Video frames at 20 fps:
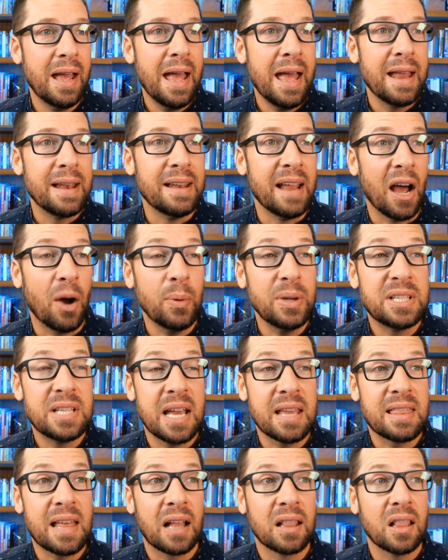Now we
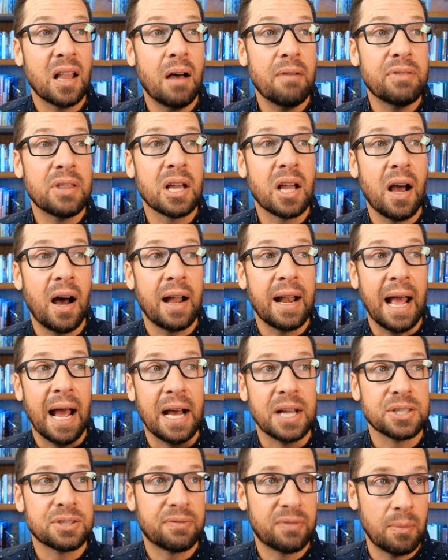take that love that God
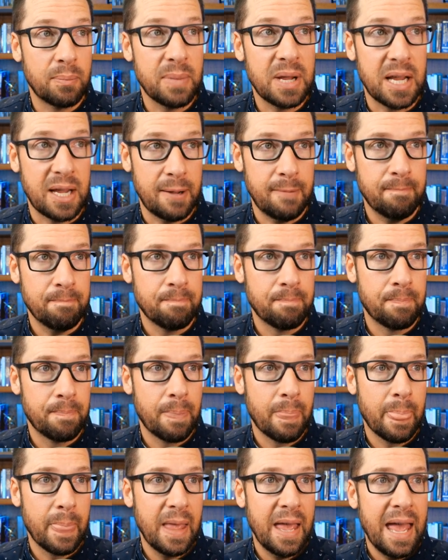has for me,
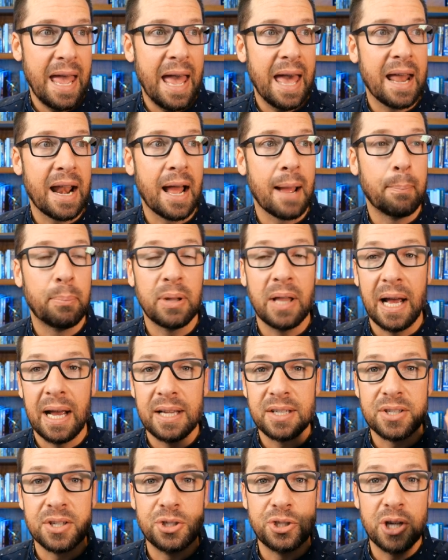and I apply
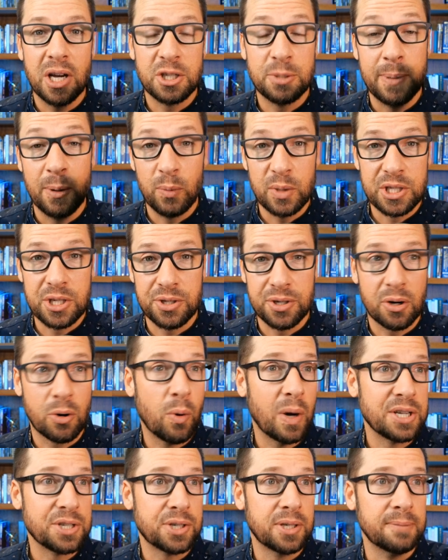it to judgment, which is your
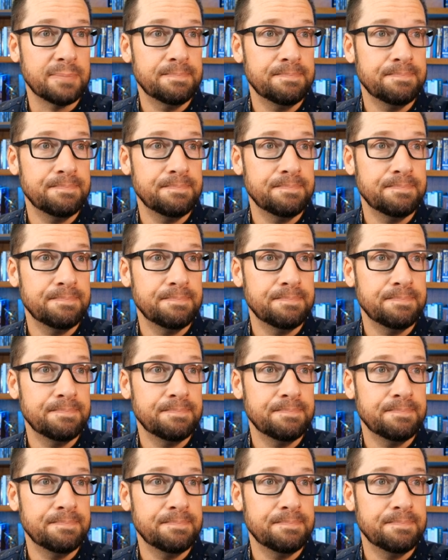question.